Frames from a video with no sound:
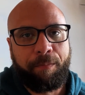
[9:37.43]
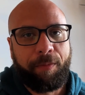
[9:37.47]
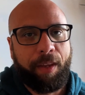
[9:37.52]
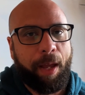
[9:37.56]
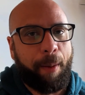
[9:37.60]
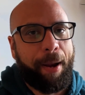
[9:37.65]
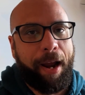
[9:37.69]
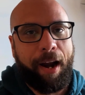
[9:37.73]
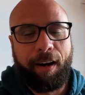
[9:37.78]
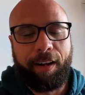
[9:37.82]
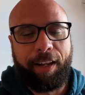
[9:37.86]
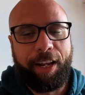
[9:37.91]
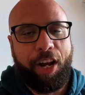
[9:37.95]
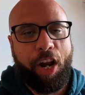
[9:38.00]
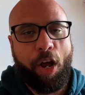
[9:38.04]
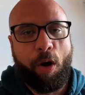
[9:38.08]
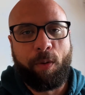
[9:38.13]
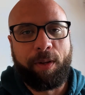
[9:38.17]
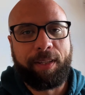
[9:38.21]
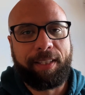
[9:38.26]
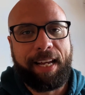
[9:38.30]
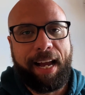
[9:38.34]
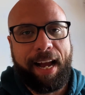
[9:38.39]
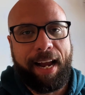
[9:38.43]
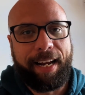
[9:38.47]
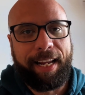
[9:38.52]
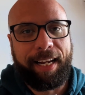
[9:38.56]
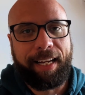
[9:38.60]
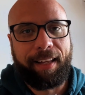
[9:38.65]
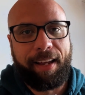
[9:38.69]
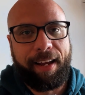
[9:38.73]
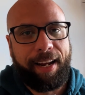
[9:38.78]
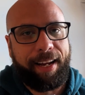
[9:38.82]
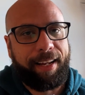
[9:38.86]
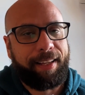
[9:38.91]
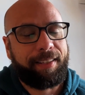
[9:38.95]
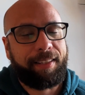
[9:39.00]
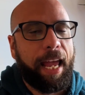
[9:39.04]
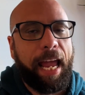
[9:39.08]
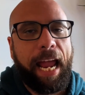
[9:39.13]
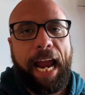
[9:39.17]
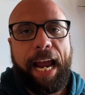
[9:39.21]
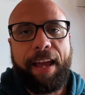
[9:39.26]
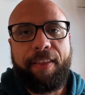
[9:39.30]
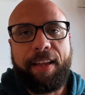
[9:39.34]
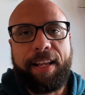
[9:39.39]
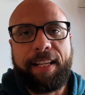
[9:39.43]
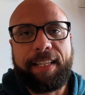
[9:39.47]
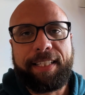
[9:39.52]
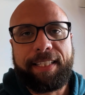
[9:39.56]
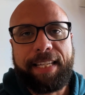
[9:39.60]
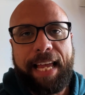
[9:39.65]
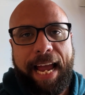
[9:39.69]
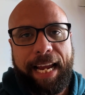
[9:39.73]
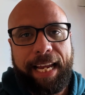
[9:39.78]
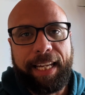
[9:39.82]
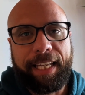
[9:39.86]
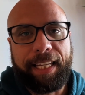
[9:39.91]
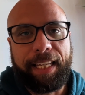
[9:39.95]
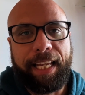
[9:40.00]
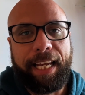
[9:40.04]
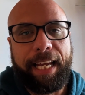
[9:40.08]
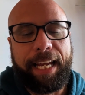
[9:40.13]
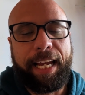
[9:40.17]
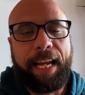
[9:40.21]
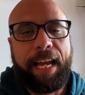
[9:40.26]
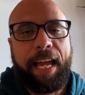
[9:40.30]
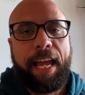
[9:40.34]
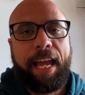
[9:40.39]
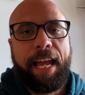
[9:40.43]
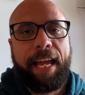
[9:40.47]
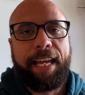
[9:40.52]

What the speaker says: Apparently, no one's got any clients. And then secondly,